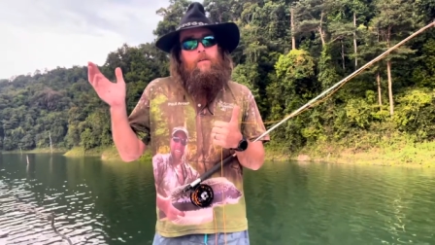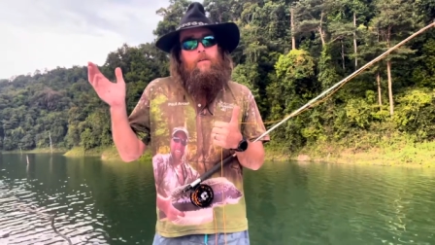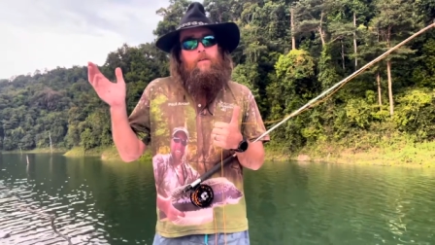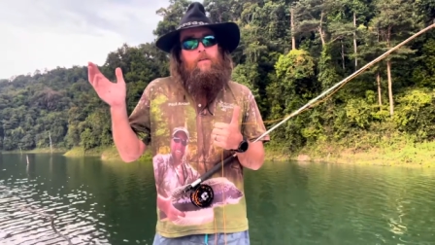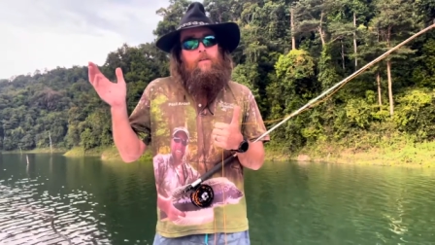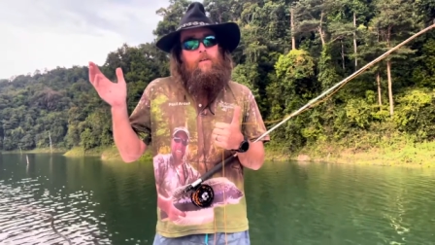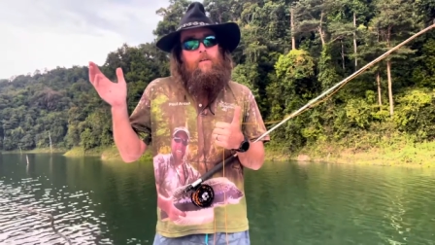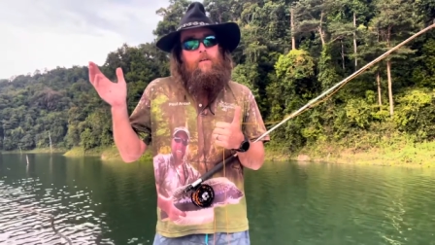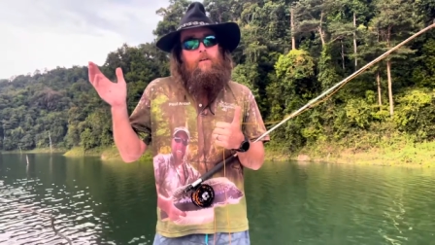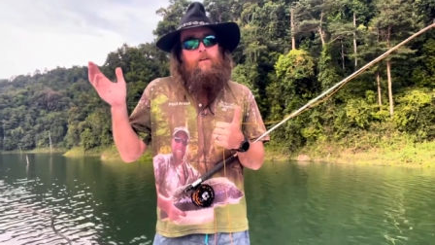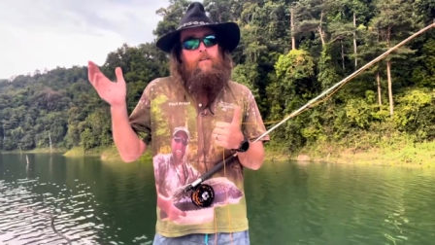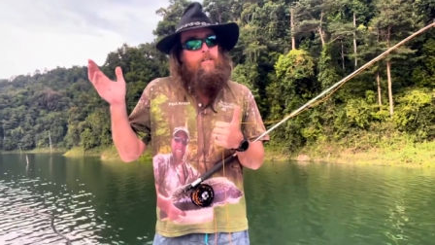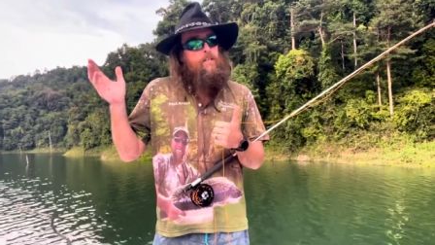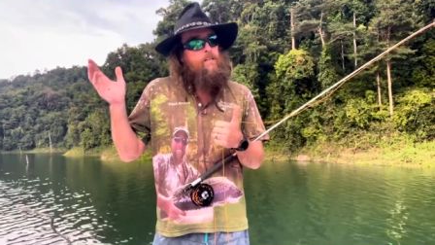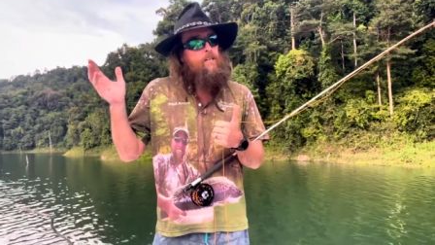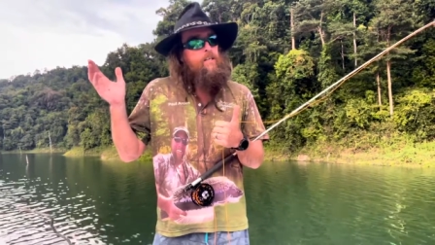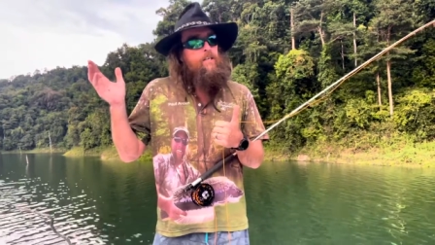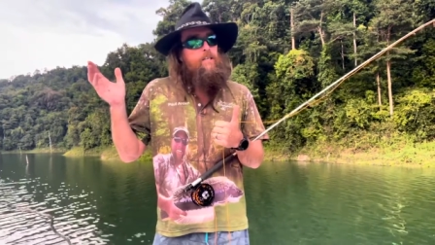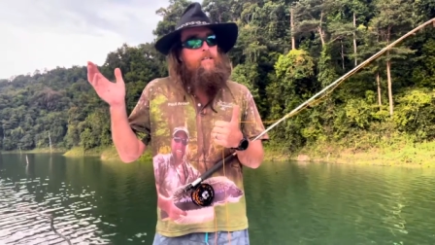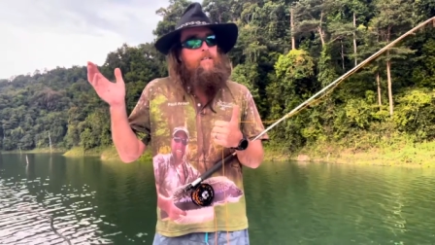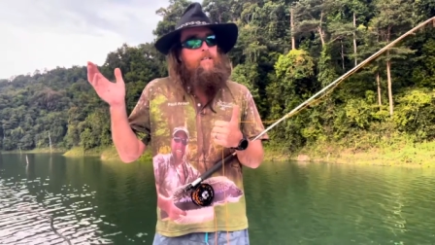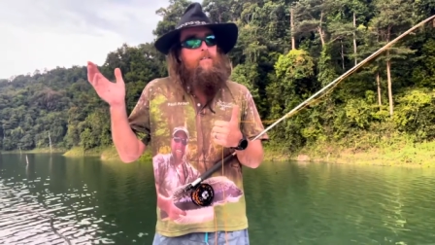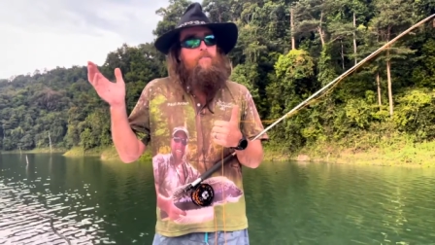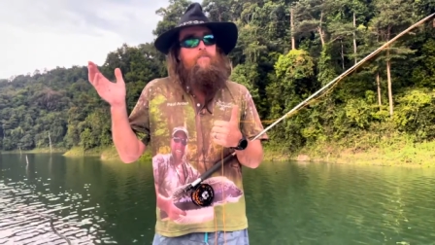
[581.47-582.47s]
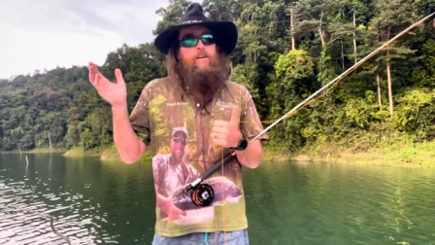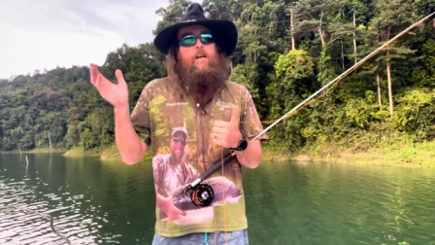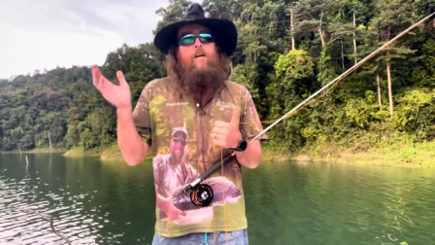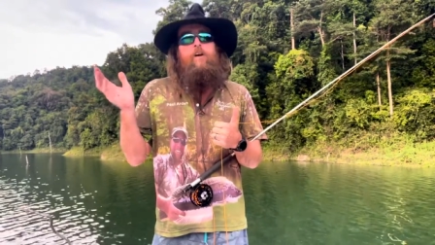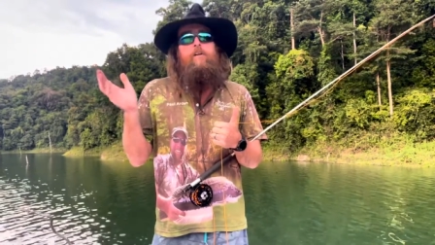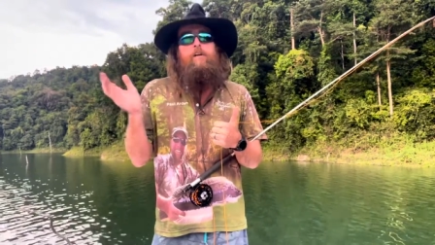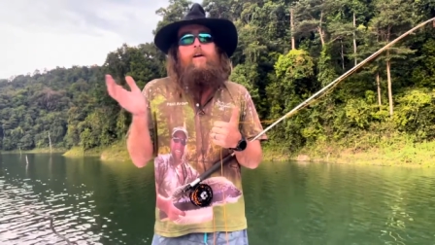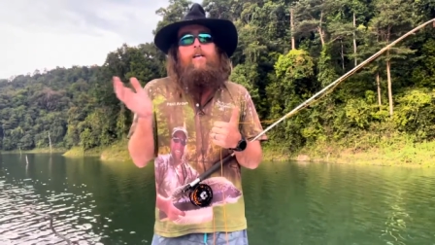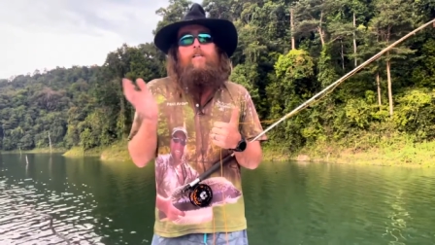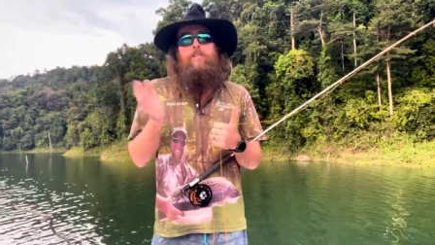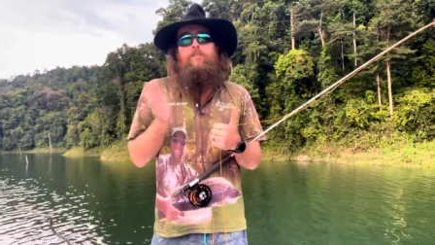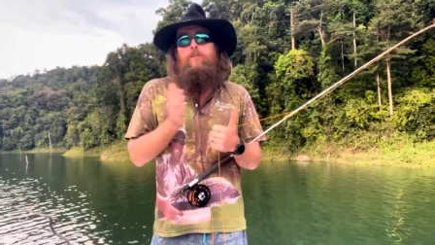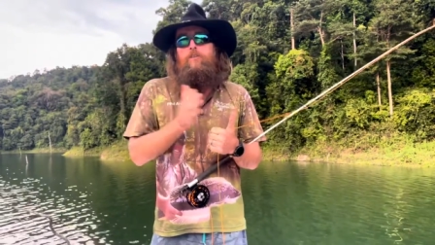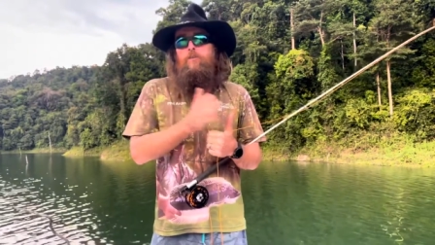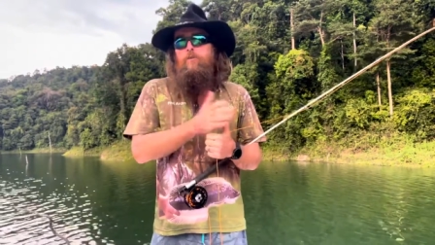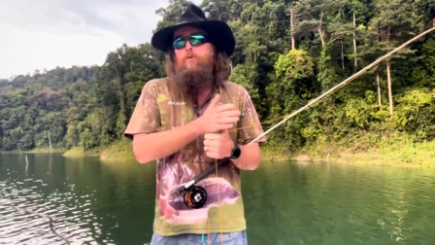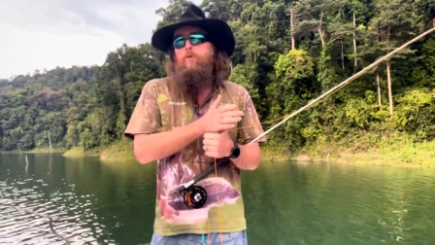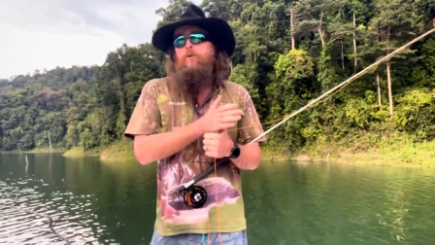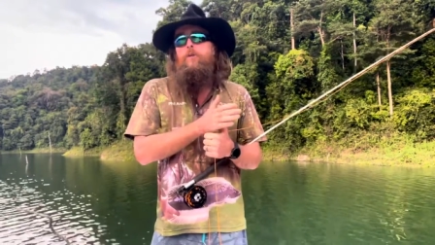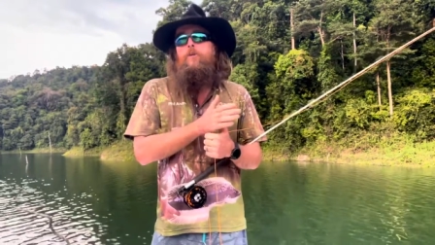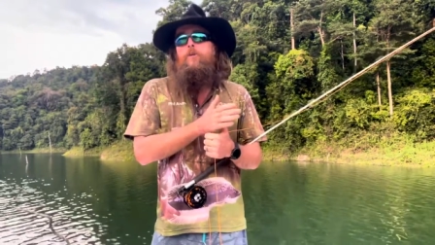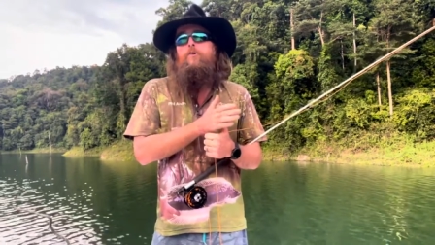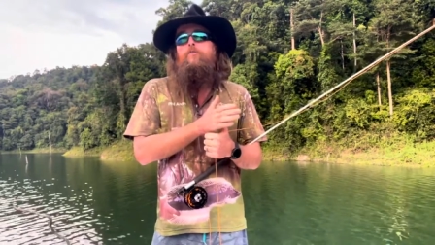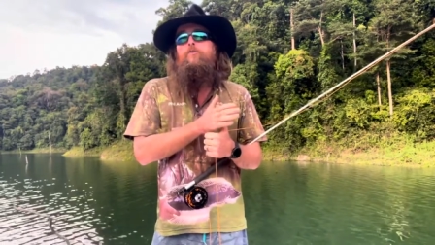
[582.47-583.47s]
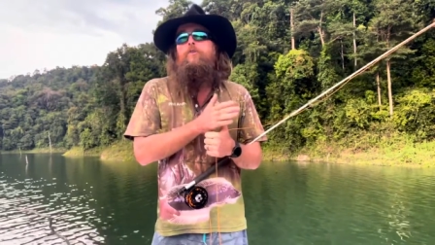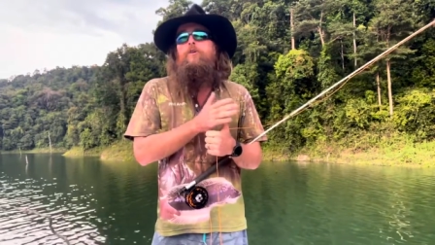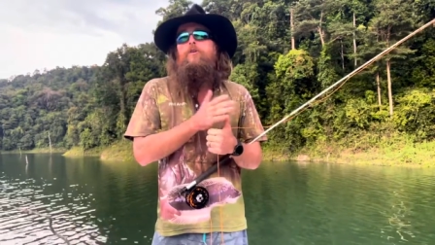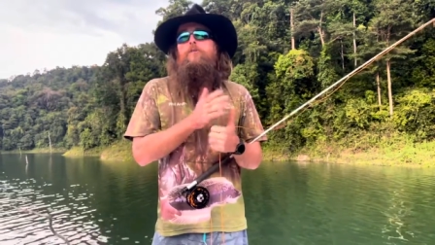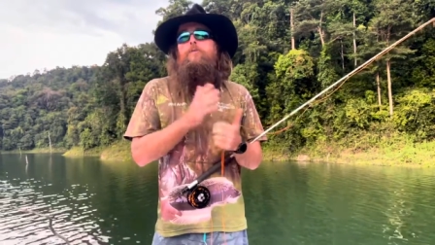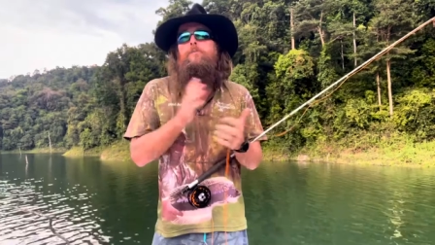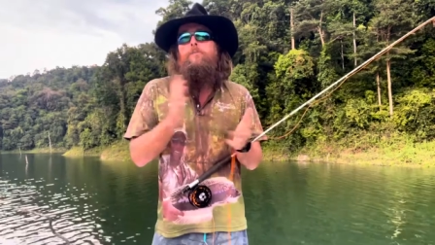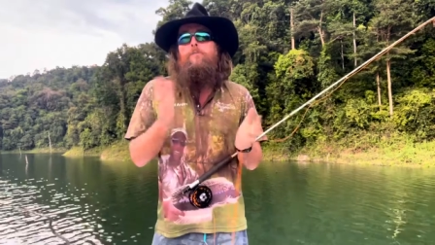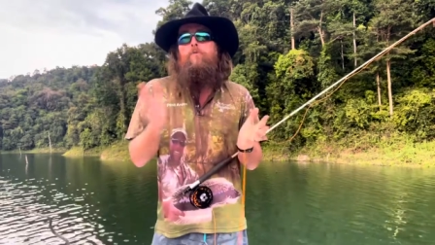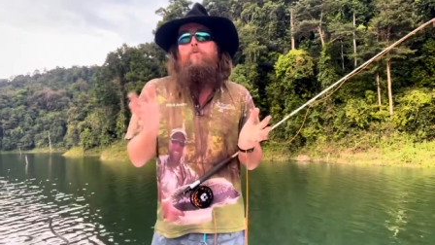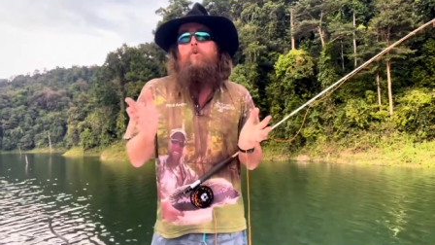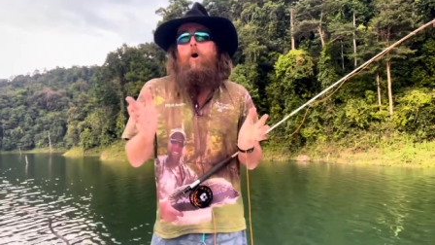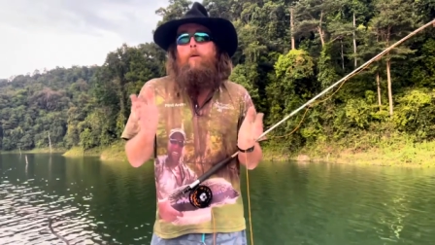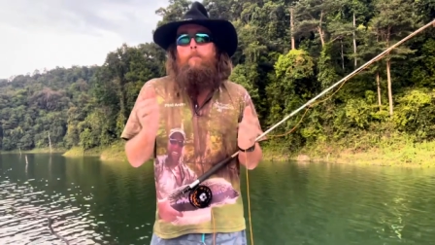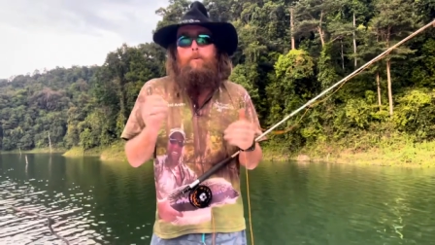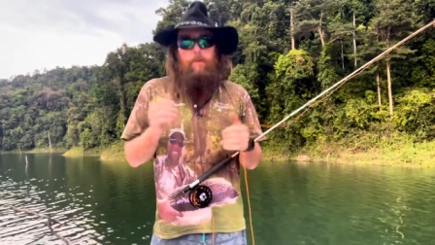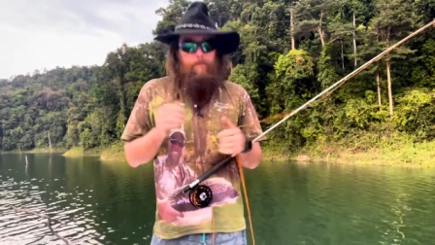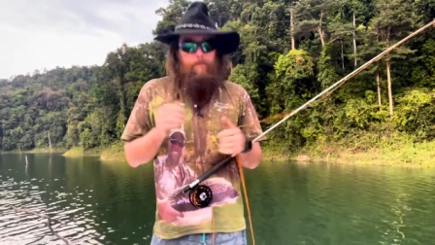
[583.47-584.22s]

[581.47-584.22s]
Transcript: you know, an, an, acceleration to a crisp stop.